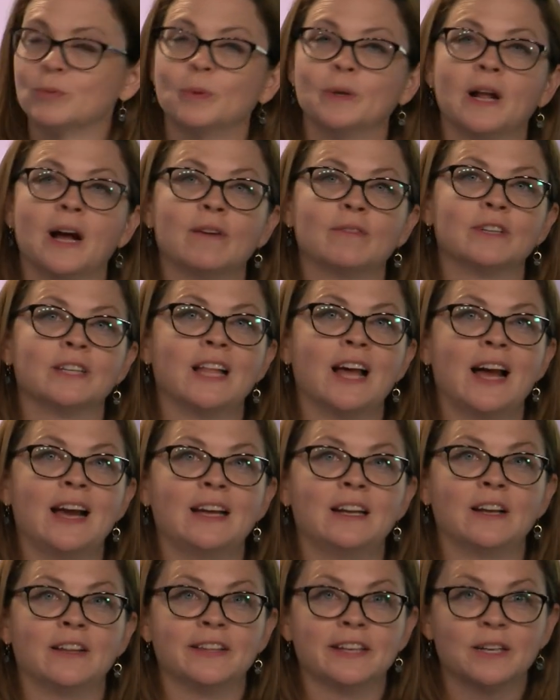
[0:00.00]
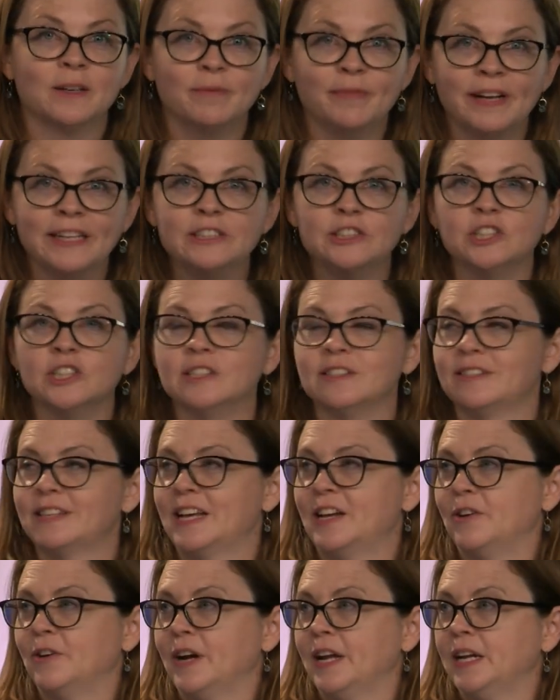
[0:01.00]
We're not reliant on the convention
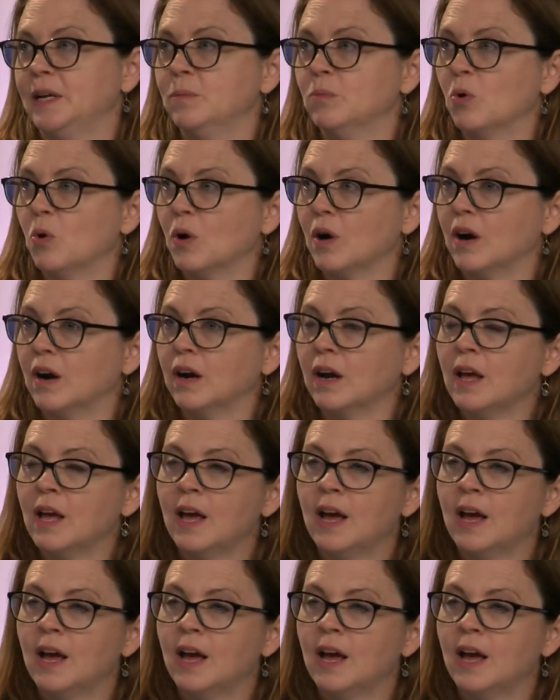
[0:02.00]
center anymore.